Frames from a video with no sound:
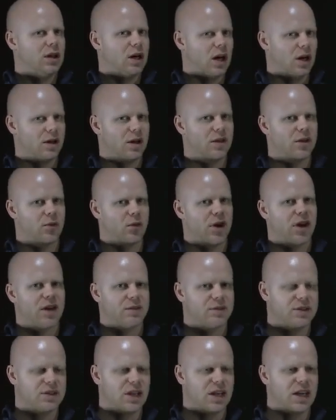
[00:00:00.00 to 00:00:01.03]
Another way
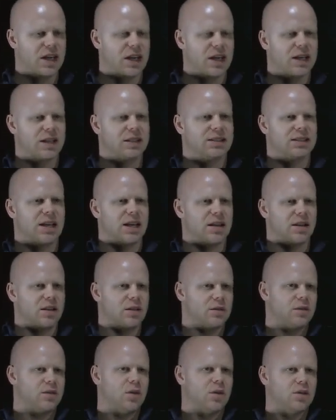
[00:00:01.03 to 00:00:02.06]
of saying it is that
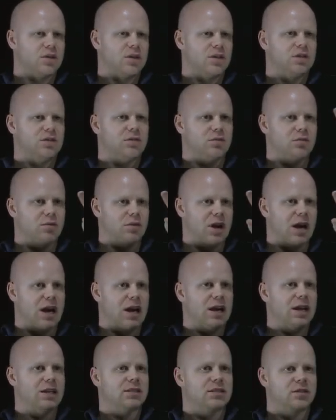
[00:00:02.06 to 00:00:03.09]
the voltage
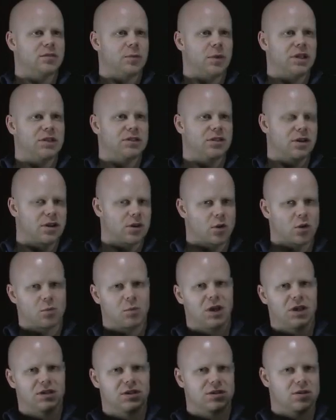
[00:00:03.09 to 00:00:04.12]
rise of my circuit, or
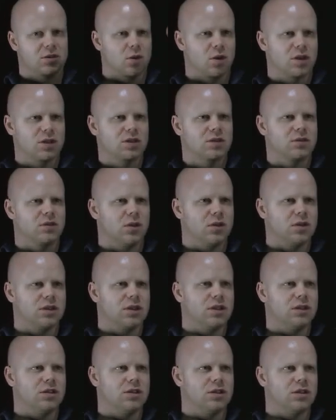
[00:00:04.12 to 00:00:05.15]
my source
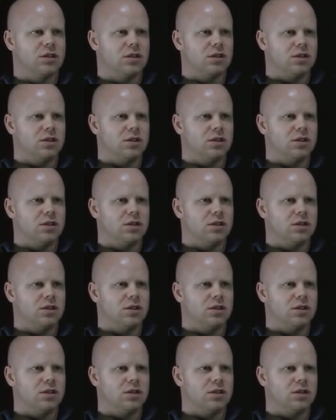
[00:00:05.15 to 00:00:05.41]
voltage,